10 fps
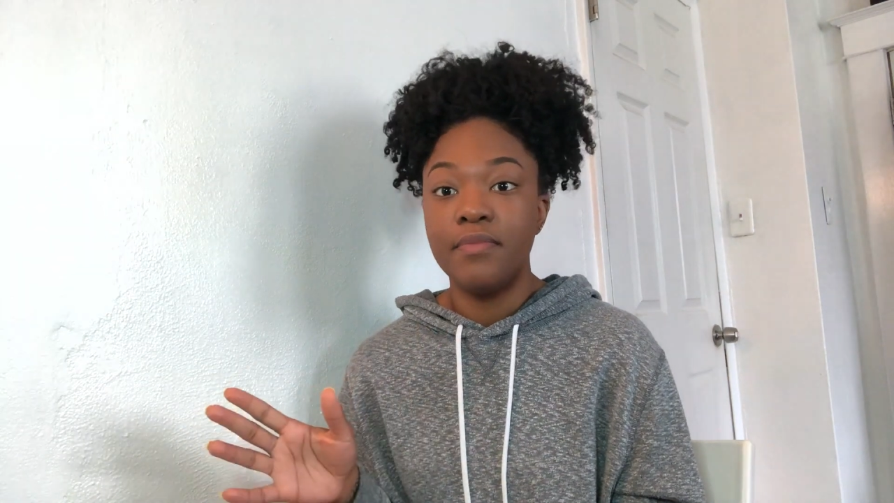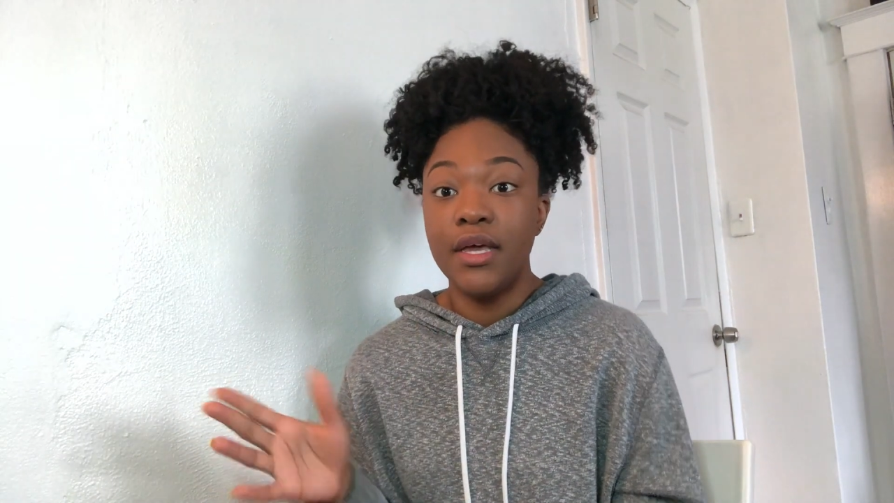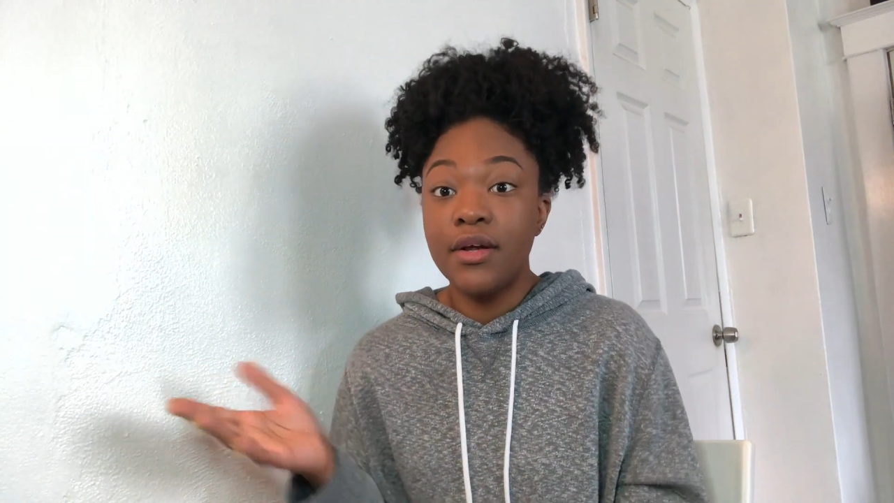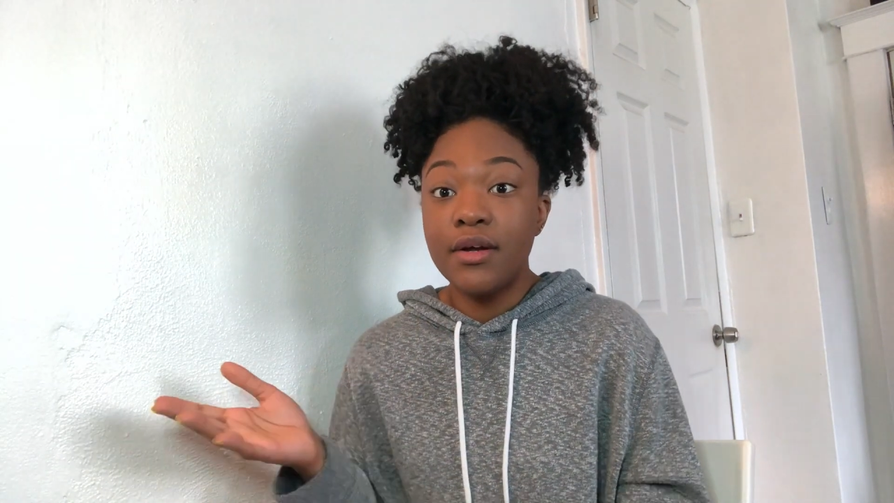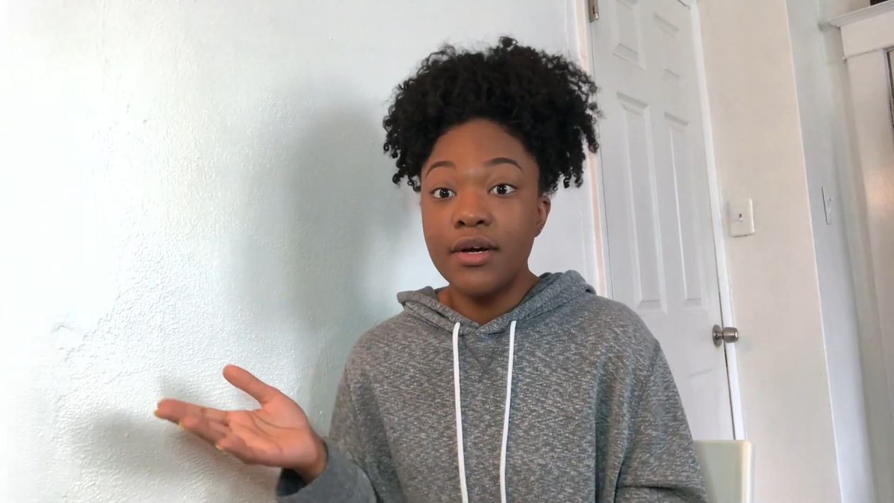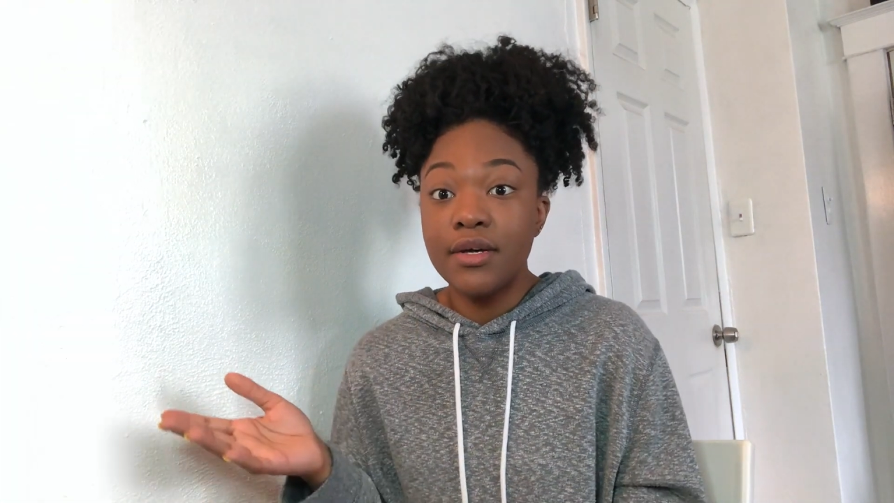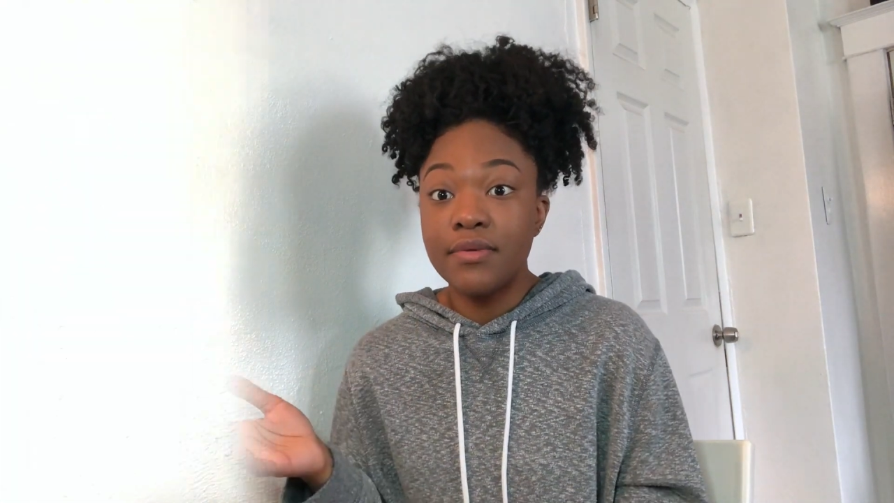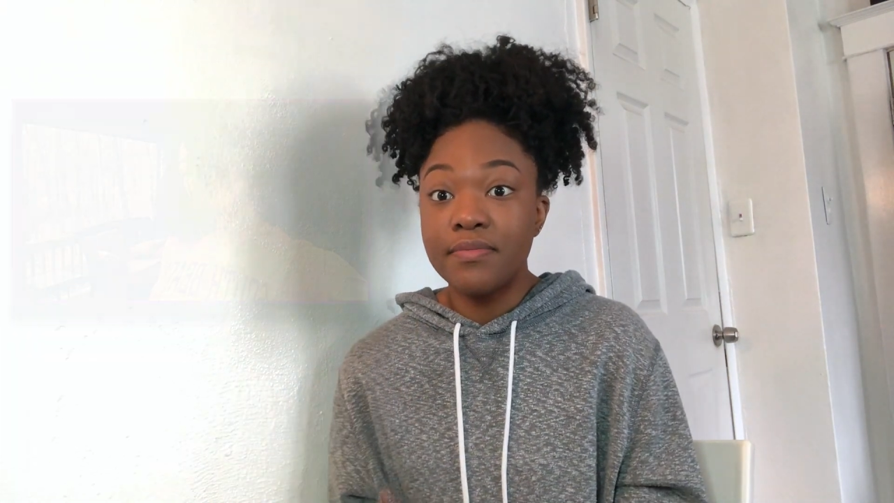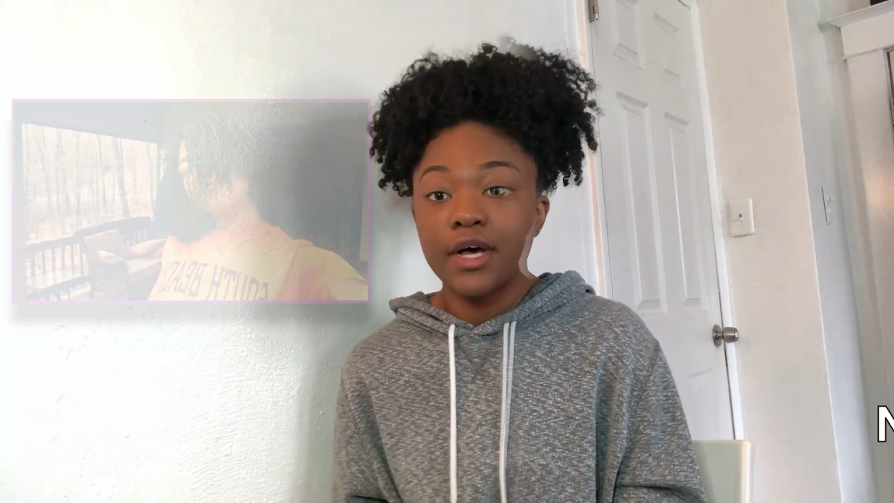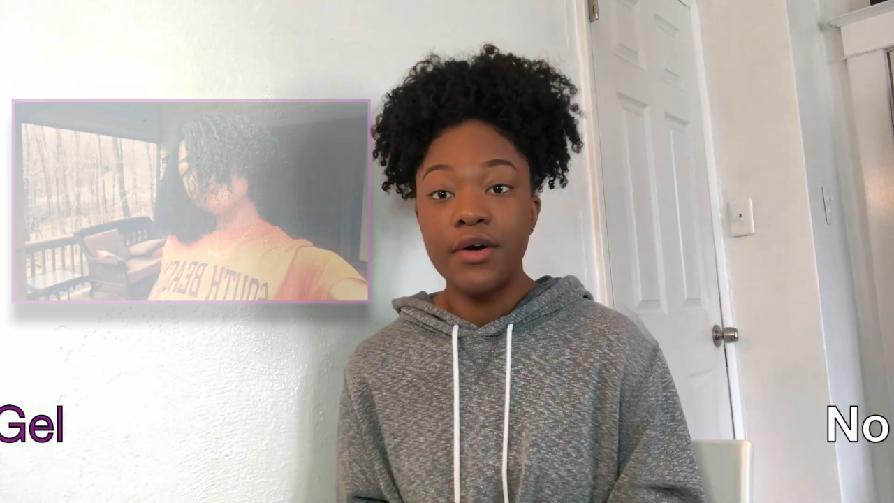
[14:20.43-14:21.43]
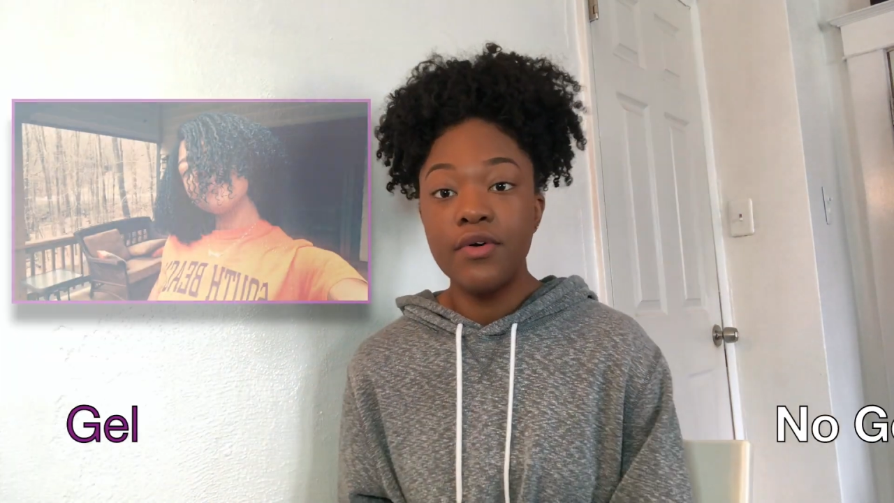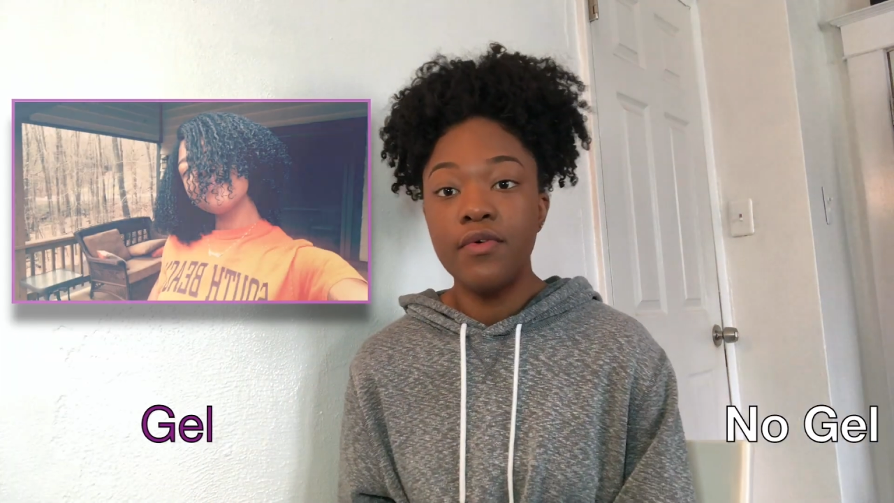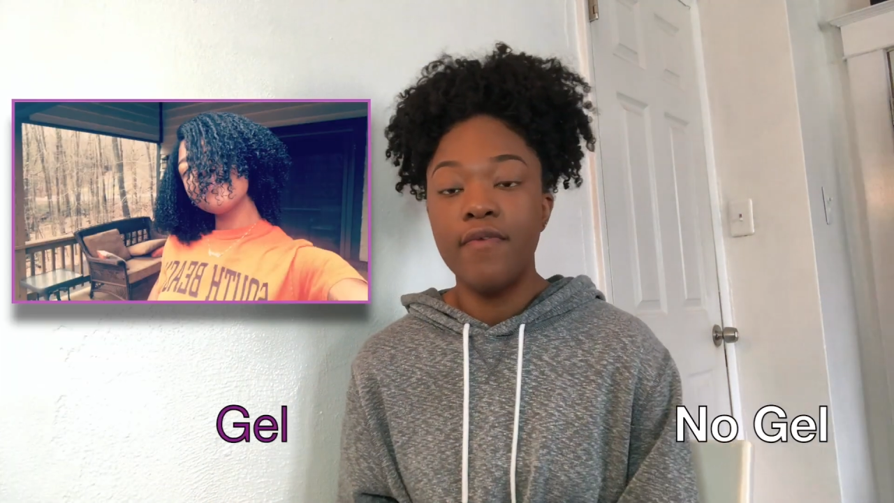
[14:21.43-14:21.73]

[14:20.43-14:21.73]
And you're good. Gel